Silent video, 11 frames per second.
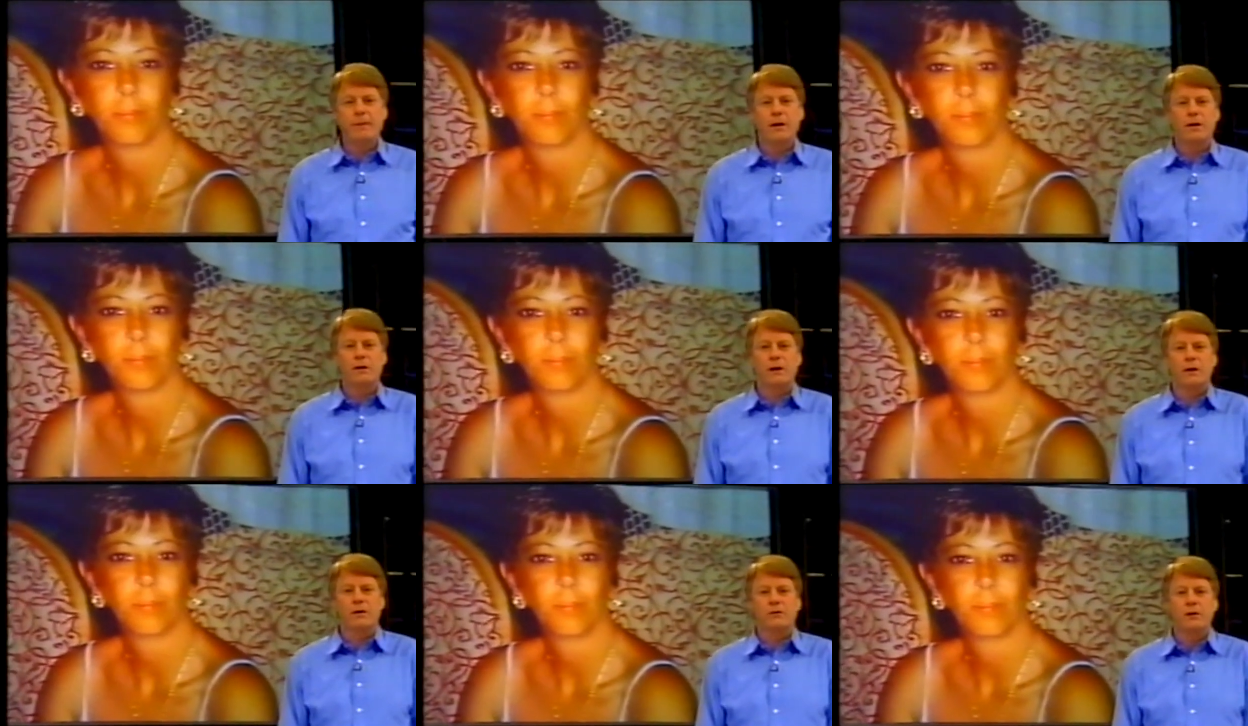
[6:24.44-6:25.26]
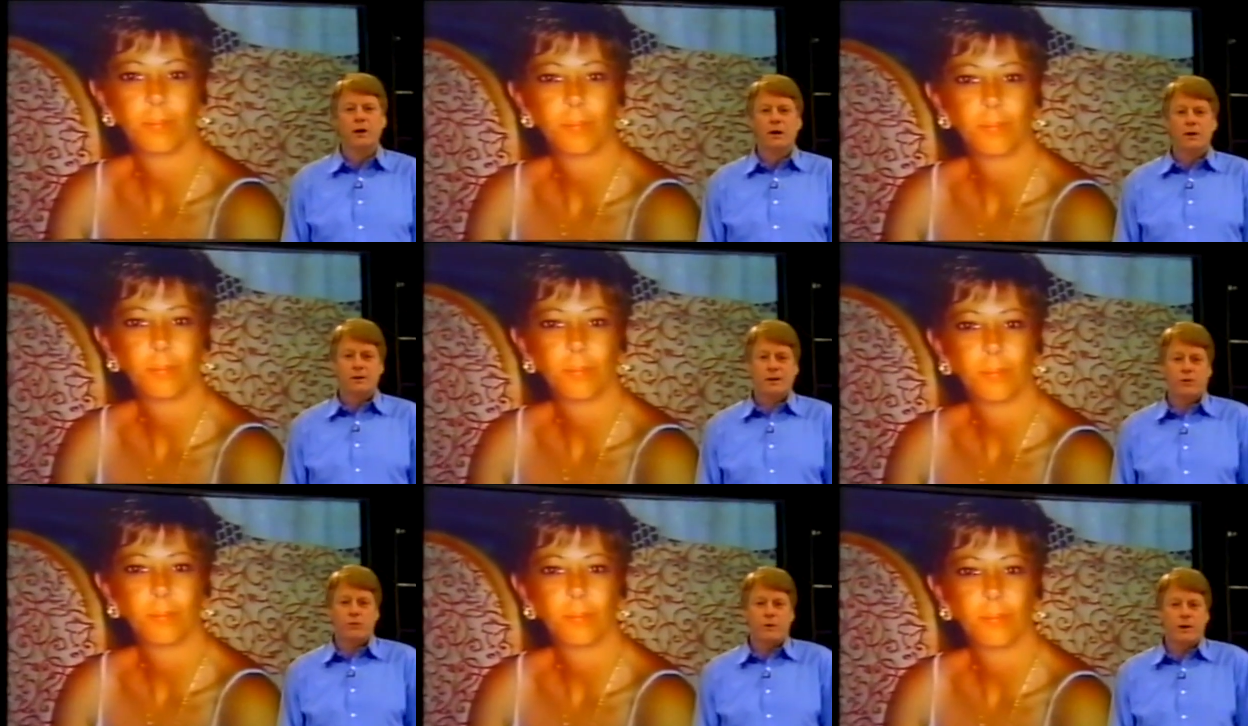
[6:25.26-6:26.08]
Speaker 1: Parkhouse.
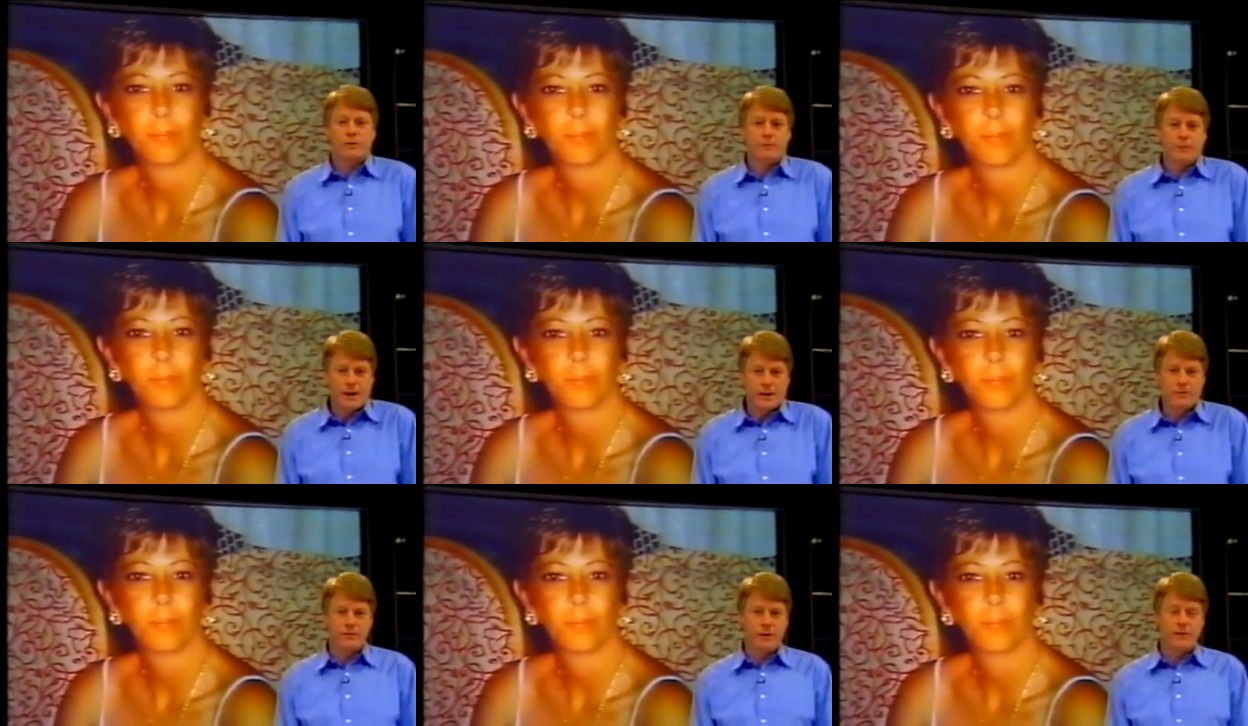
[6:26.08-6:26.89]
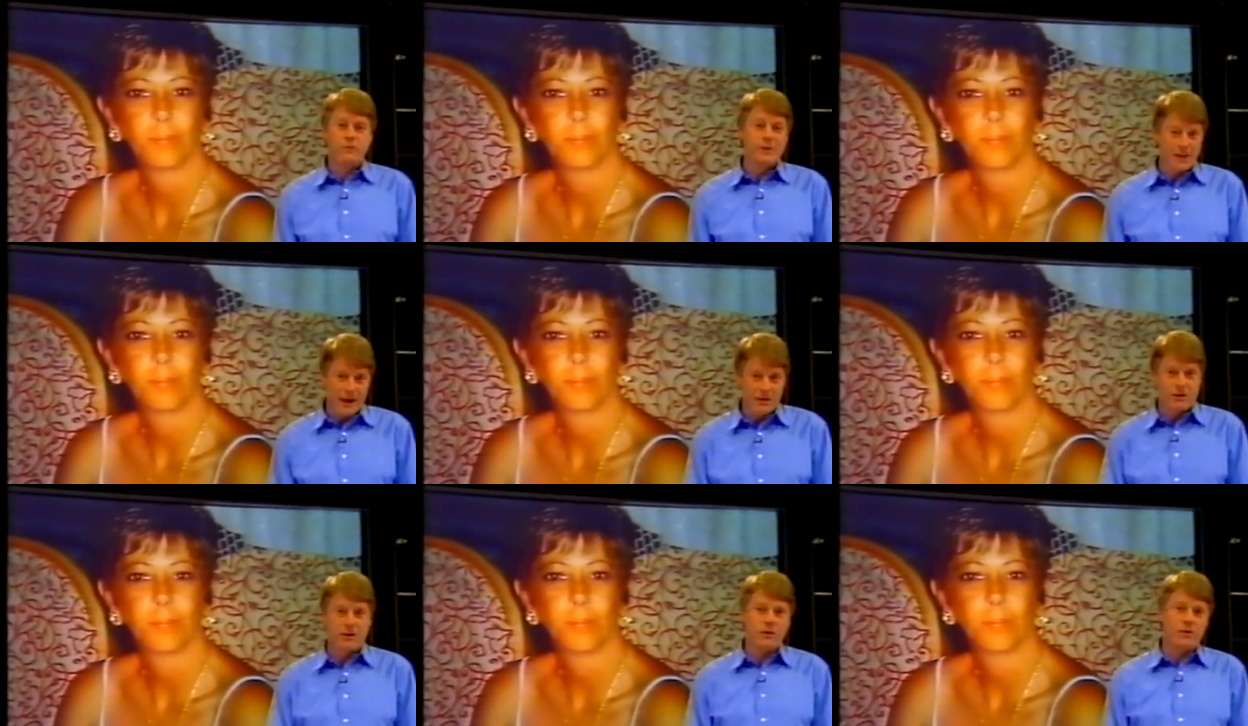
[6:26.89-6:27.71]
South Wales police fear that without
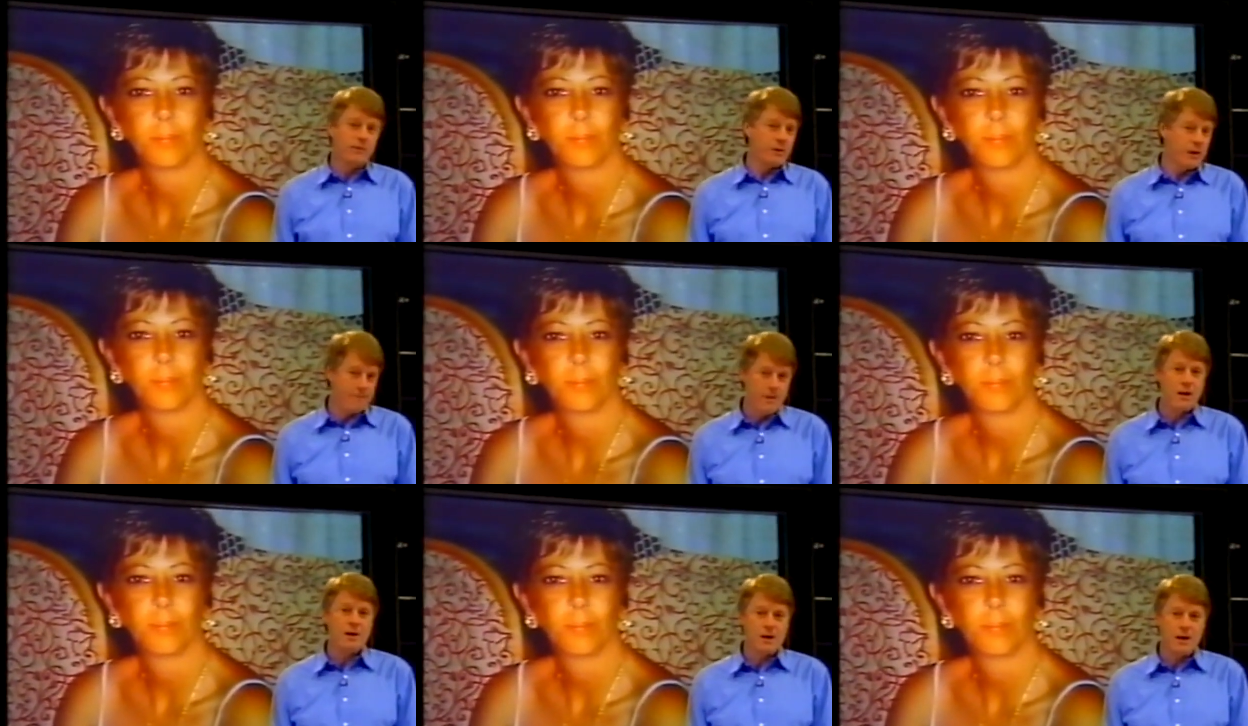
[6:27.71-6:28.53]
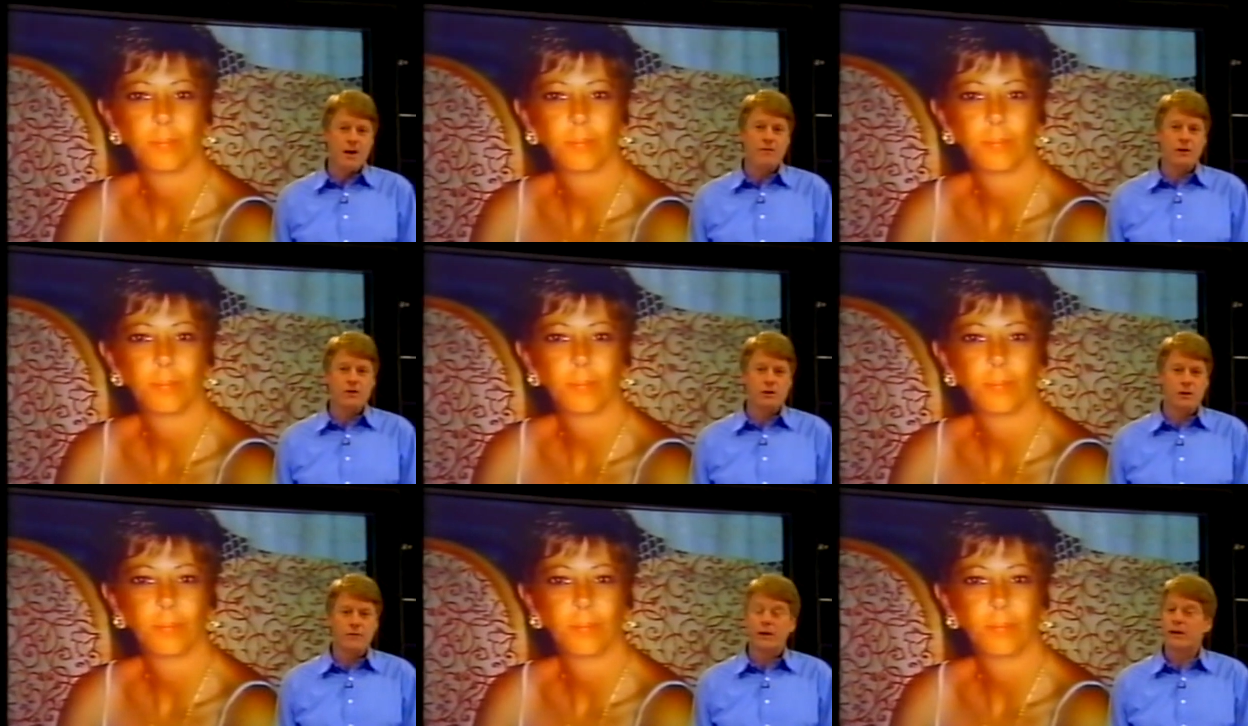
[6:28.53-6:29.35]
your help, they may never
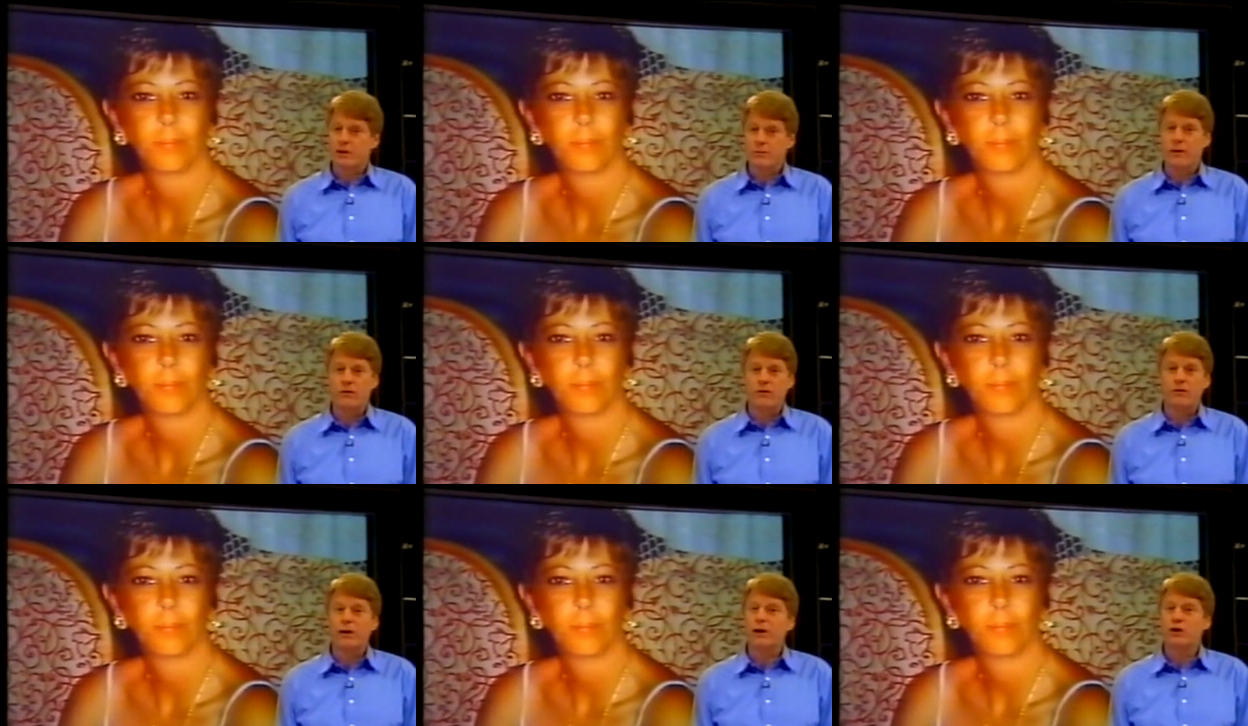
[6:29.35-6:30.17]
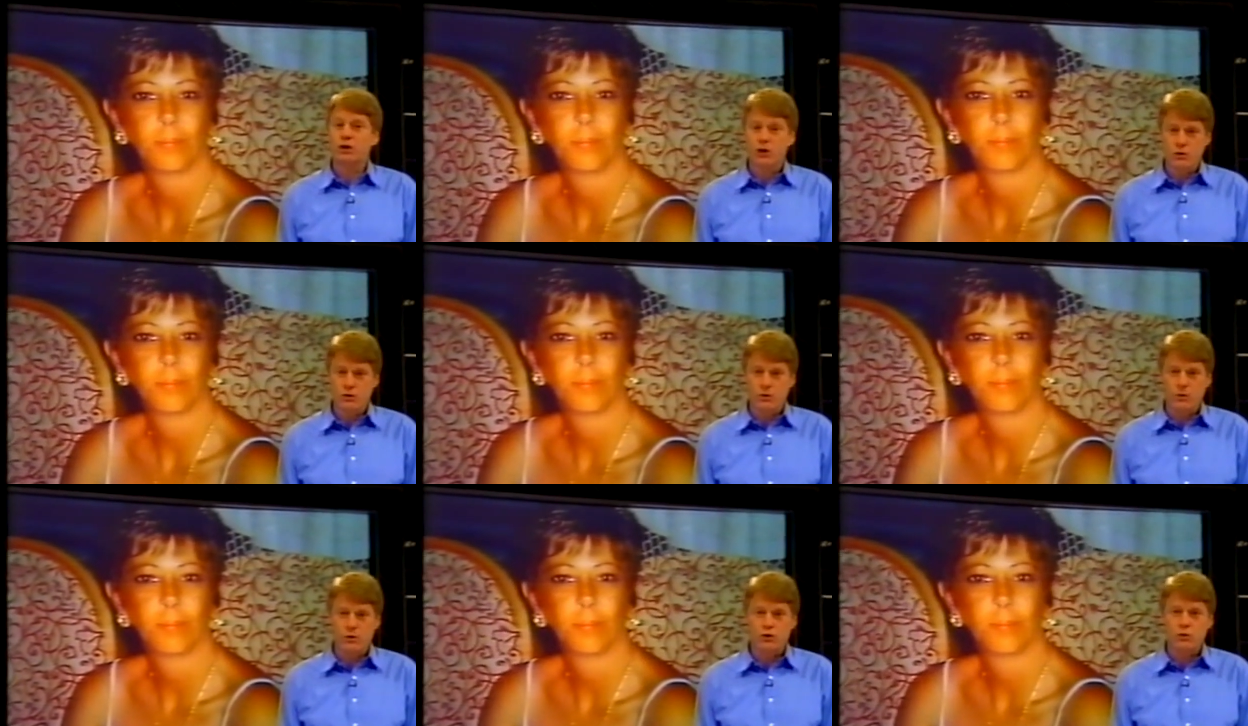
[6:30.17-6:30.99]
solve it. And that's why they're offering a huge
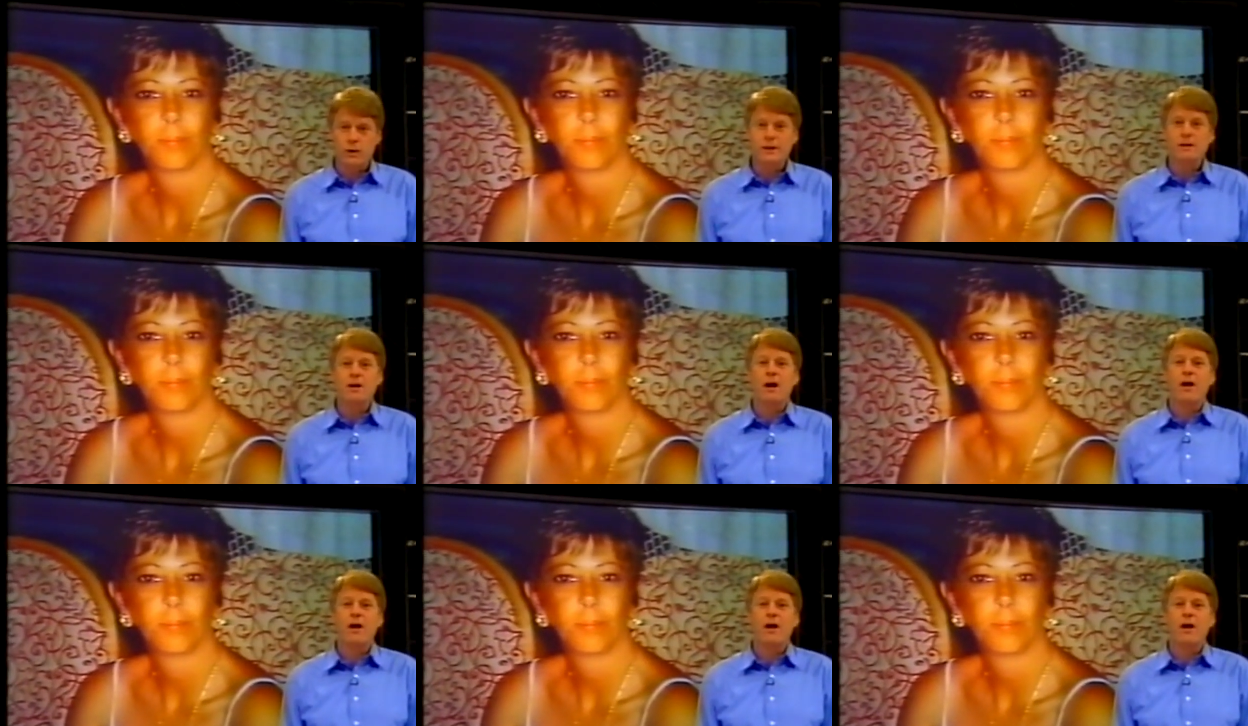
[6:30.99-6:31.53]
reward, £20,000.